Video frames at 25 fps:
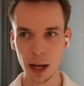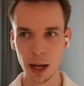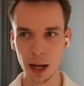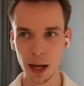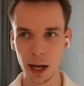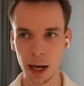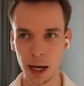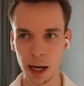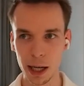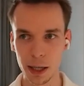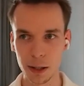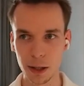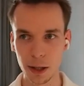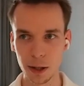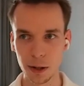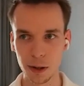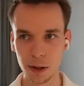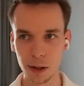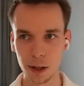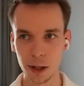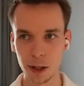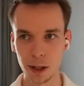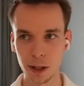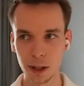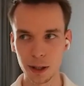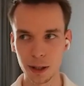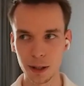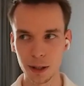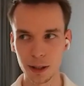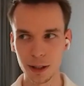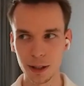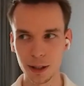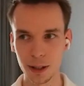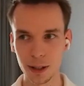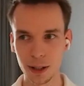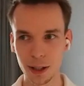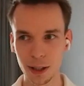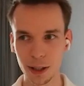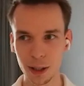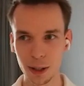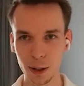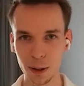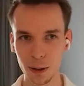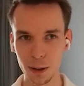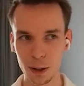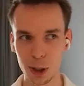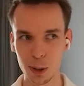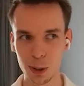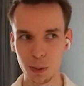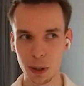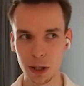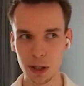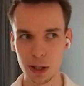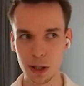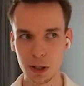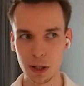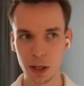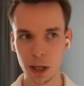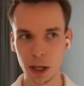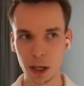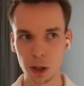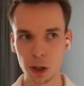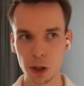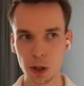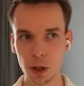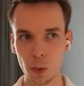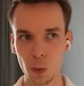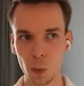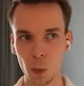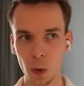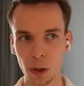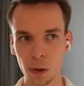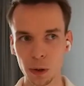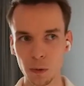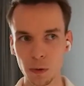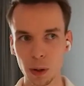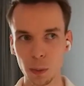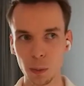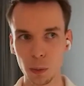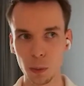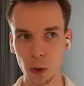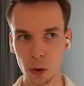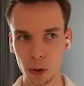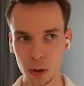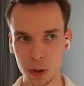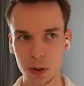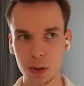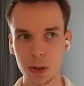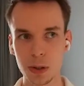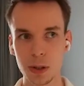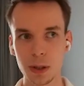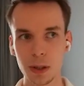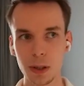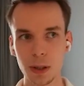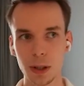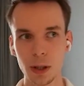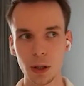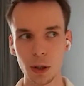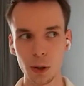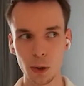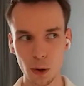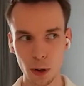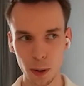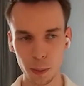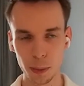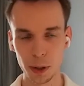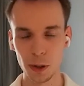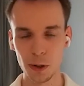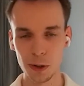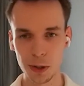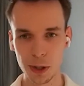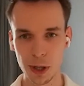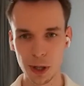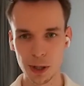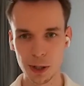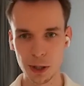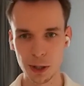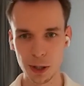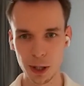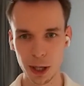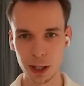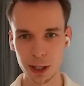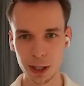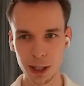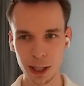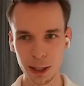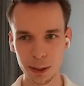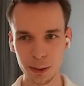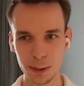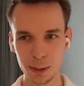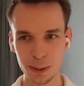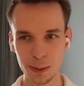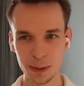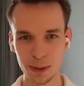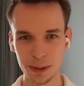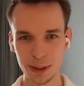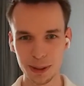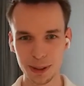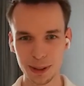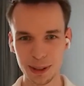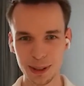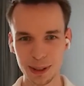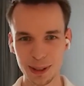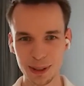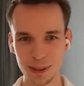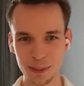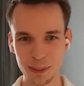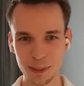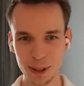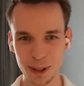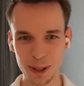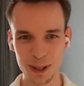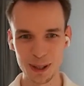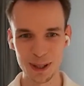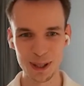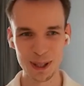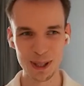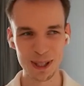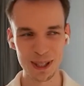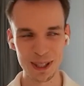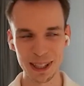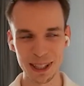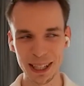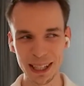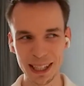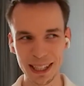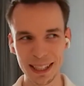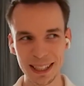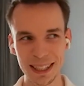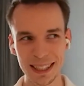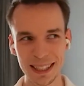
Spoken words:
And I think knowledge bases are actually one of the most common use cases right now, because it's like